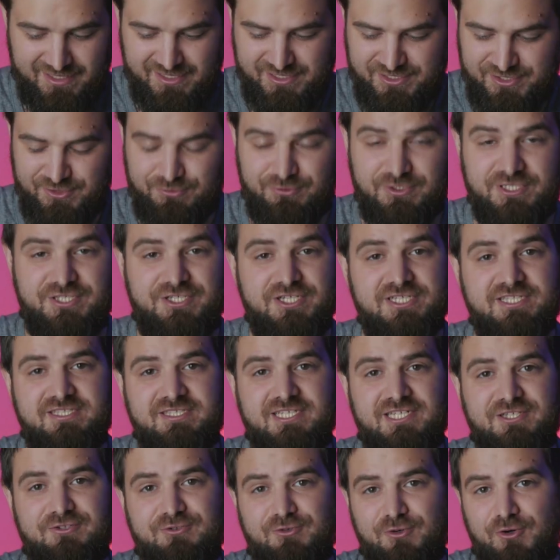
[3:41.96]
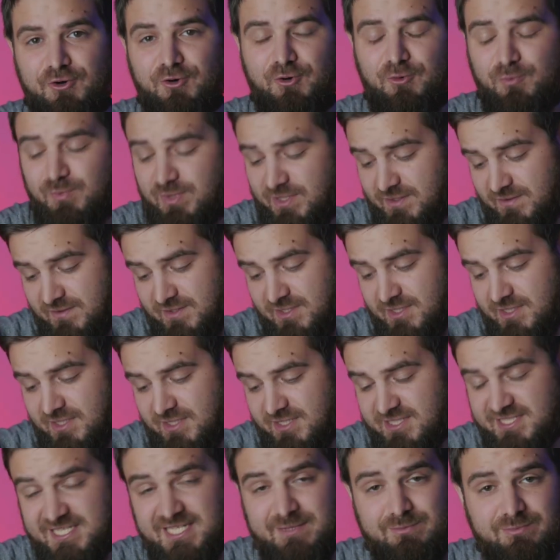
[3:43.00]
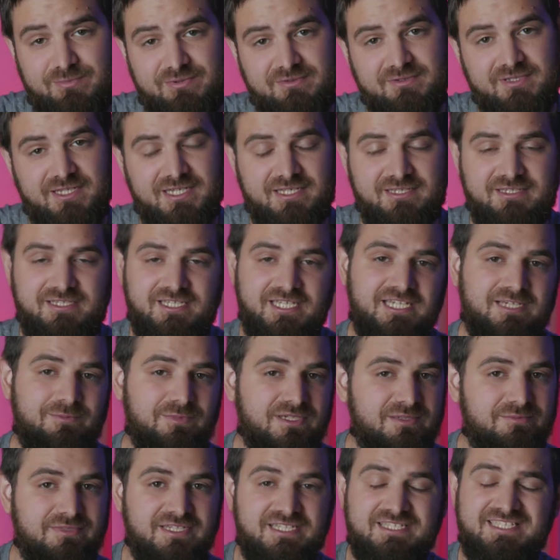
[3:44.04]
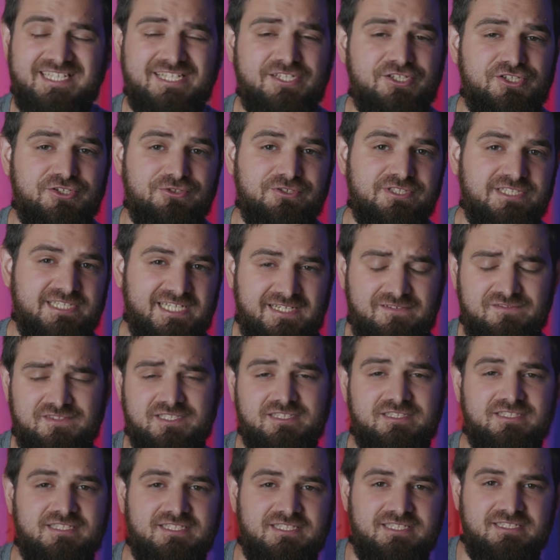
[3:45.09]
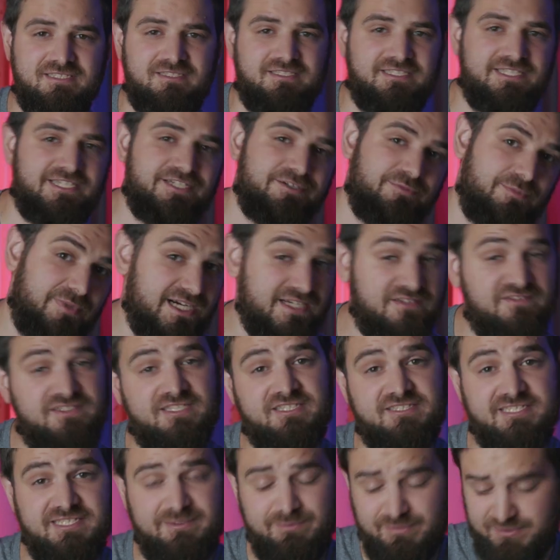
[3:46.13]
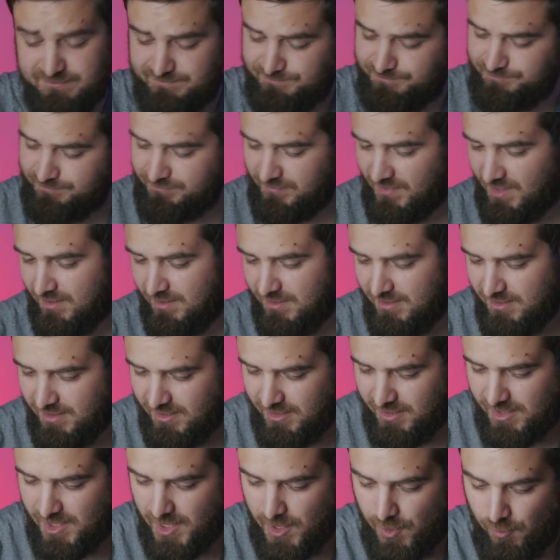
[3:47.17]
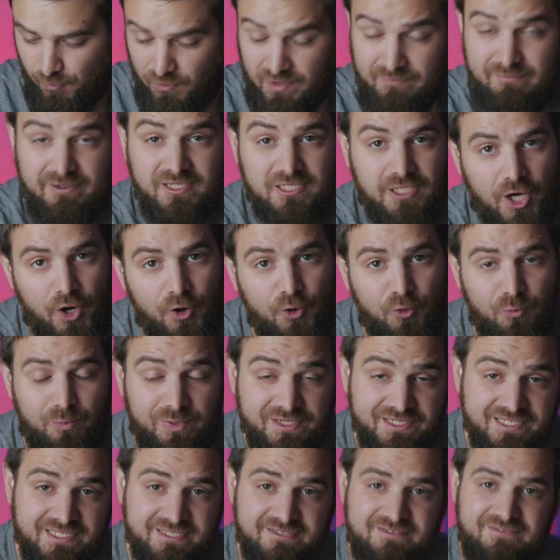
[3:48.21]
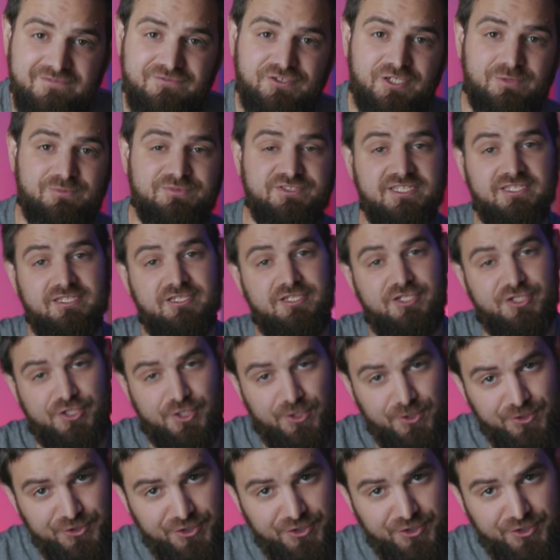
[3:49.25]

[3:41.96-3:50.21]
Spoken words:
So you just need to open the zip and take maybe essential stuff that is nearby the zip. We will open it from the roll